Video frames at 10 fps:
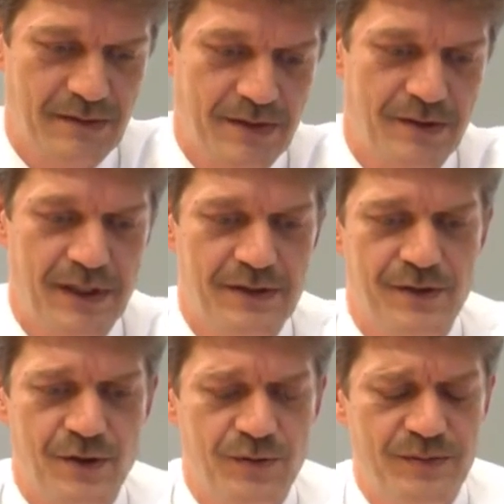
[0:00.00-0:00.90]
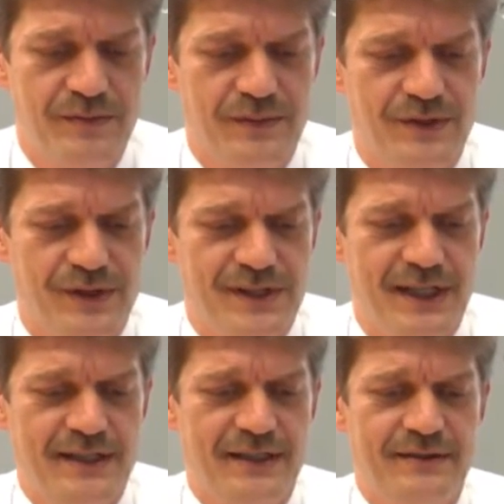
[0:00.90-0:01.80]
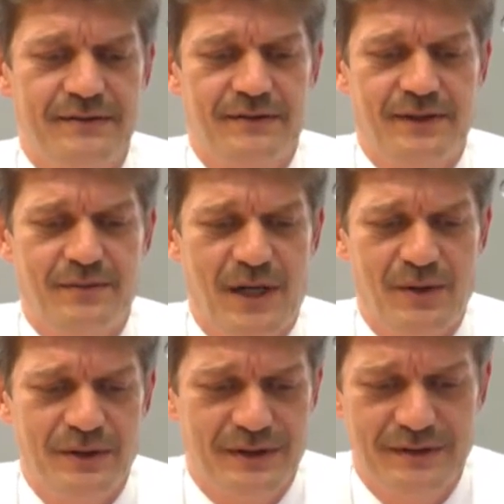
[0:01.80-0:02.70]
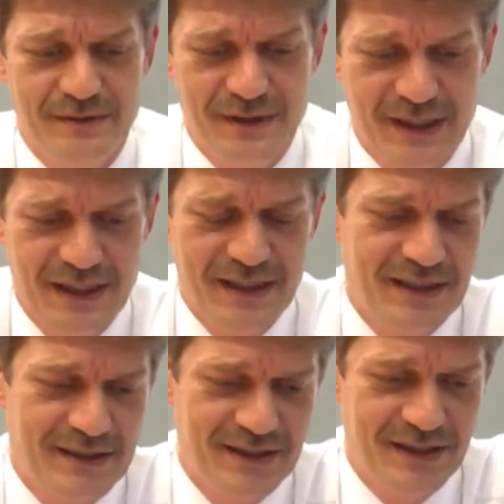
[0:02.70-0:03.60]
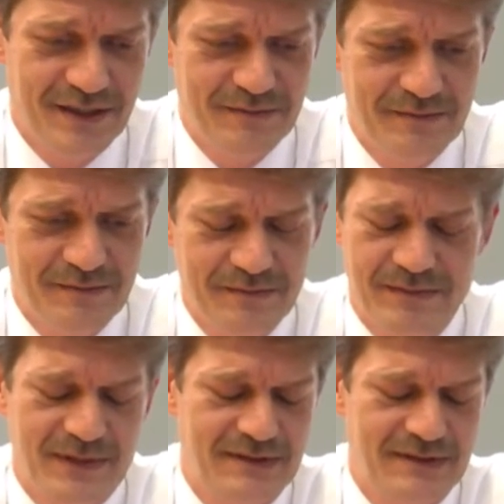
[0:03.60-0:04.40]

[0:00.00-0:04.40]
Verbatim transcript: So assume you're standing on a mountain, um,